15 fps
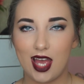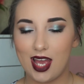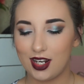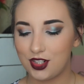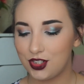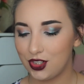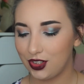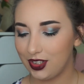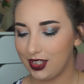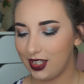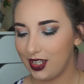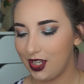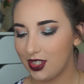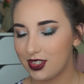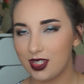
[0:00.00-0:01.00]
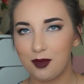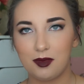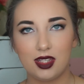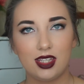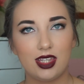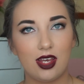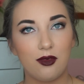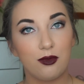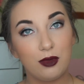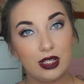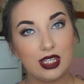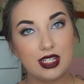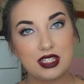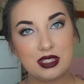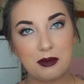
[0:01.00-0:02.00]
actually something that
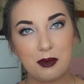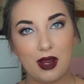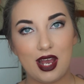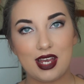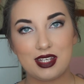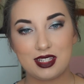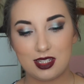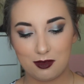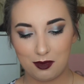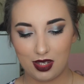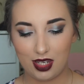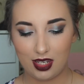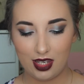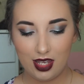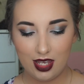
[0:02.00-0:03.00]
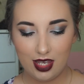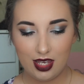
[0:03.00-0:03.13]
really surprised me.